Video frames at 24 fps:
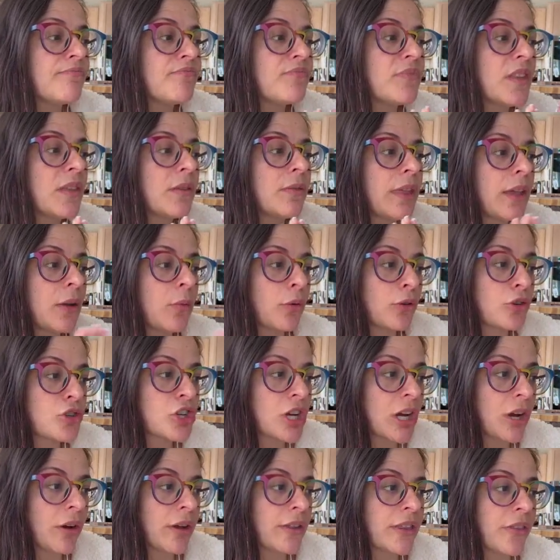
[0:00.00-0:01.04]
they were
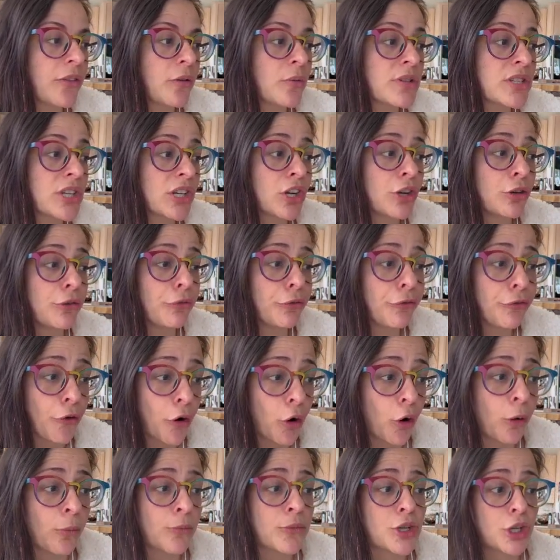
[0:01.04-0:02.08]
sharing that there was a
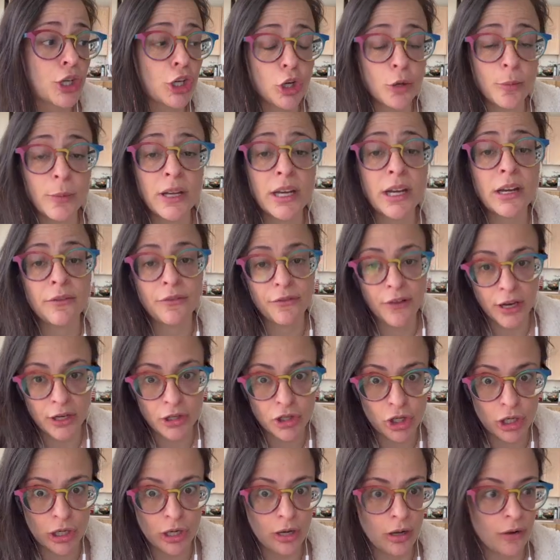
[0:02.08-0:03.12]
confirmed human
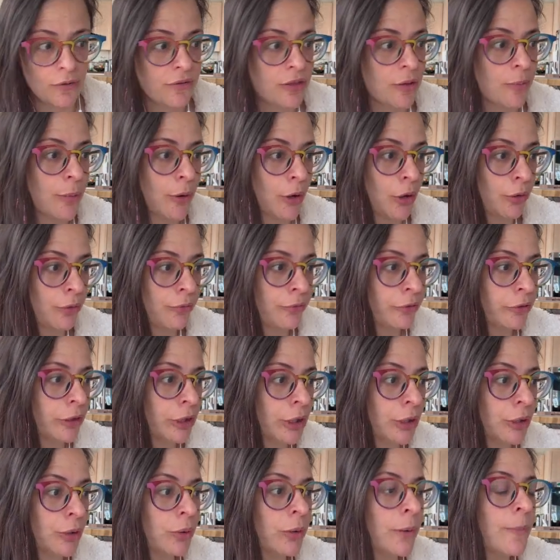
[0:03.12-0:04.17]
infection of the bird
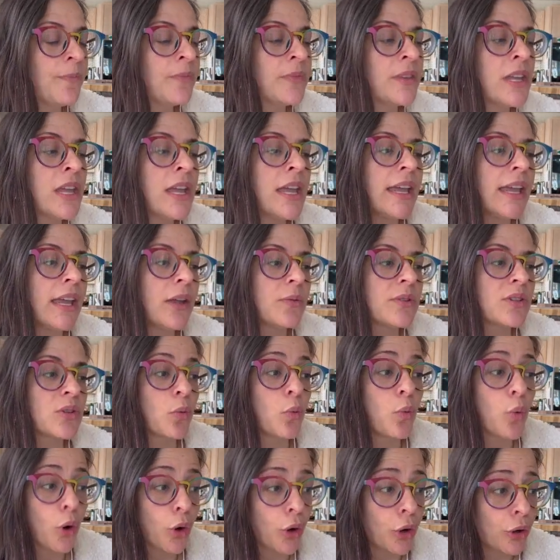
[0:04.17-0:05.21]
flu. It was a
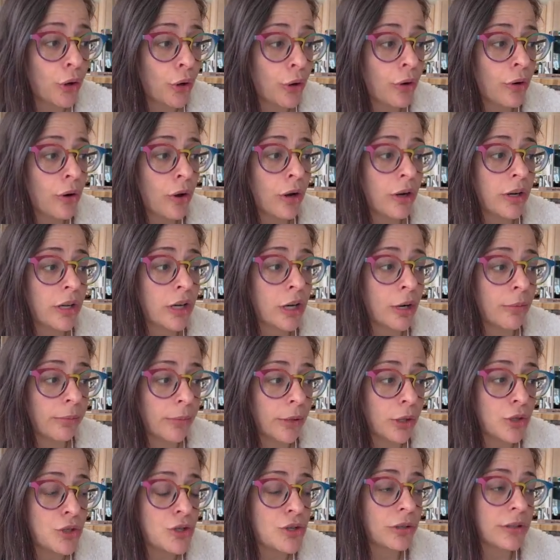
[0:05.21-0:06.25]
worker on a
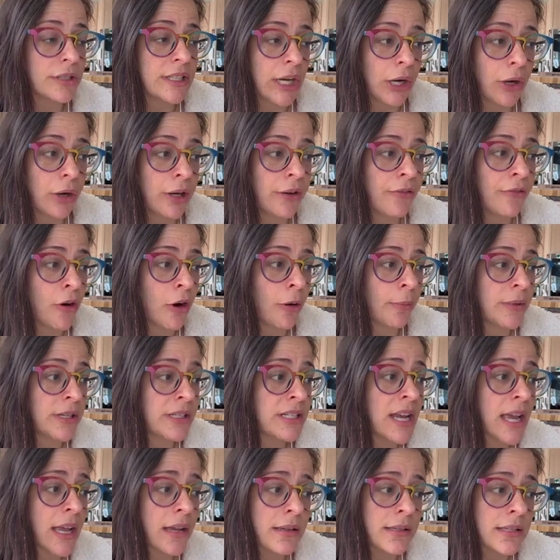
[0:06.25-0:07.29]
commercial dairy farm in
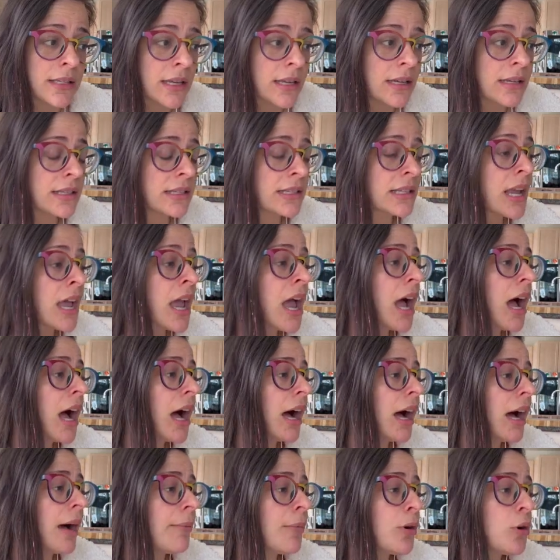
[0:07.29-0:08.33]
Texas
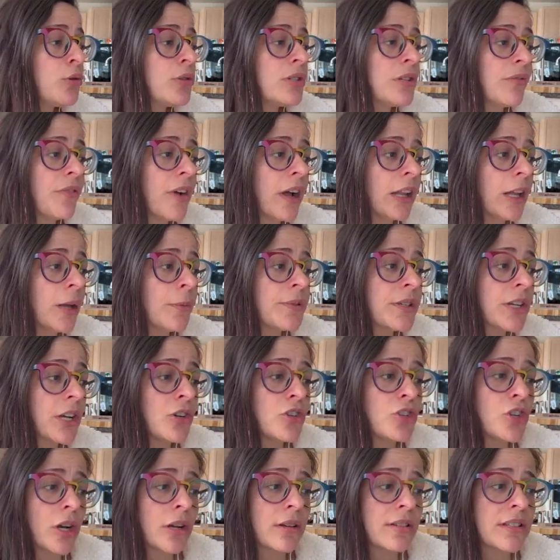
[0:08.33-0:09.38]
who developed
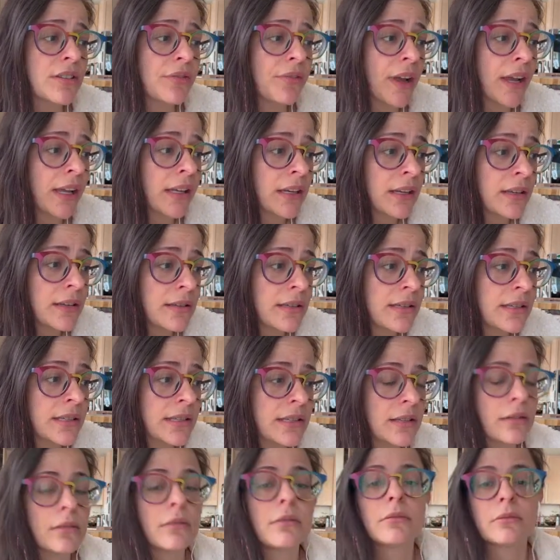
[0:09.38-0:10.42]
conjunctivitis
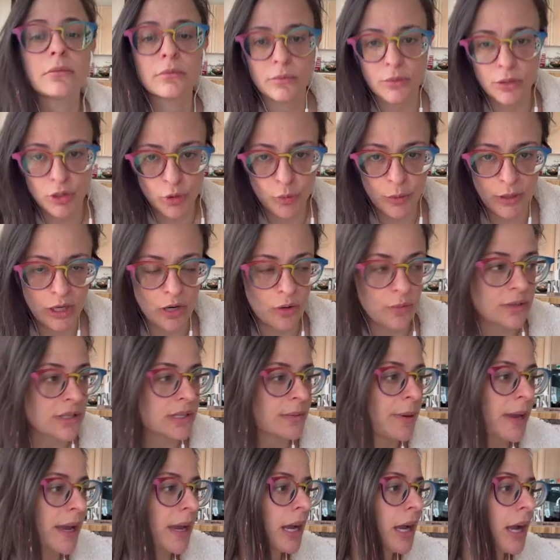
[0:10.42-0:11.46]
which we know is
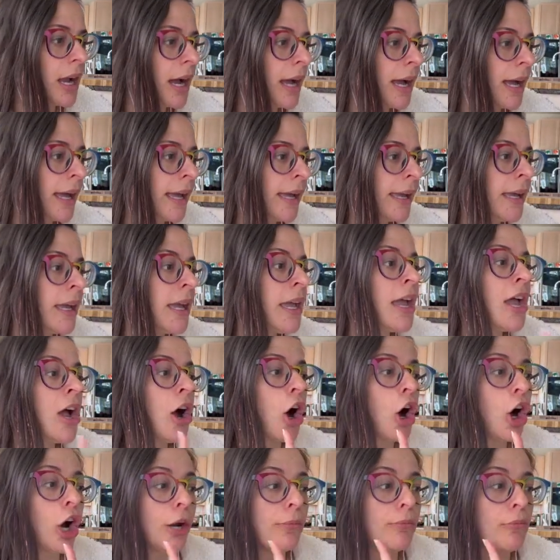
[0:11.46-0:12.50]
pink eye,
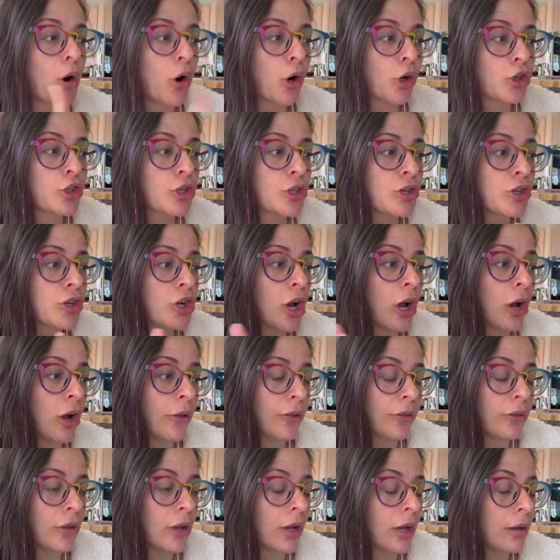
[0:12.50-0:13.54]
on March
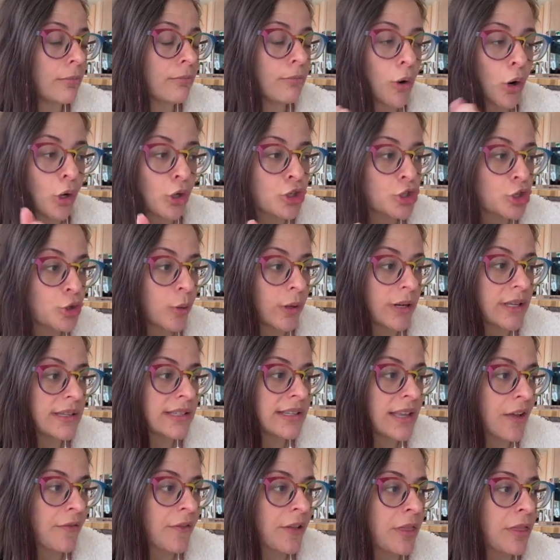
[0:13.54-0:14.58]

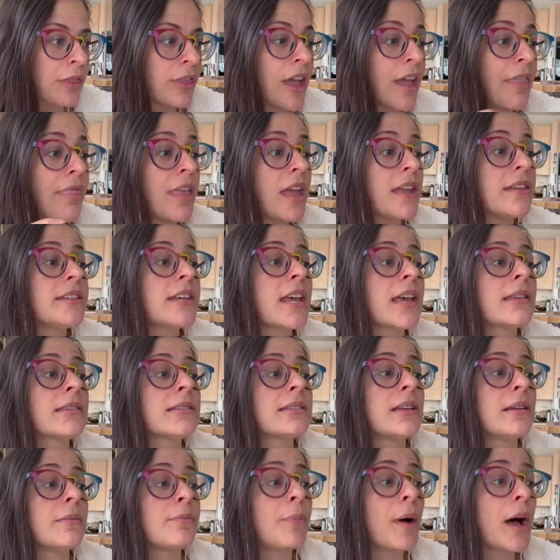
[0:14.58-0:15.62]
27th, and then
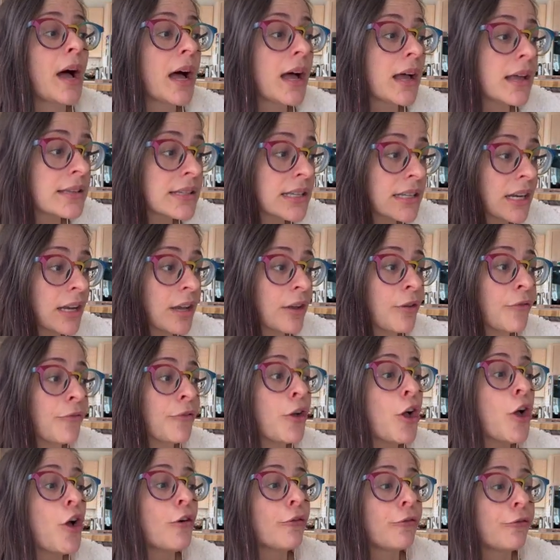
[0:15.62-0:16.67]
tested positive
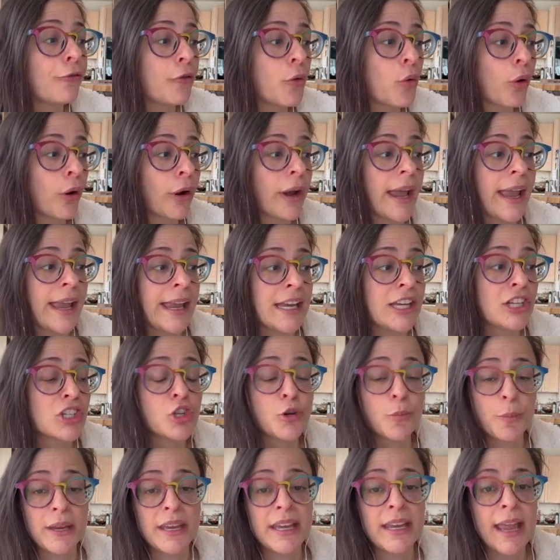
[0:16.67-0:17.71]
for
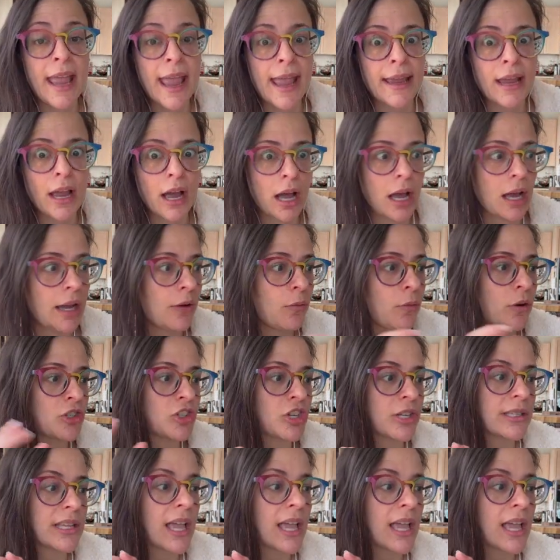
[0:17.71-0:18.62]
HPAI, which is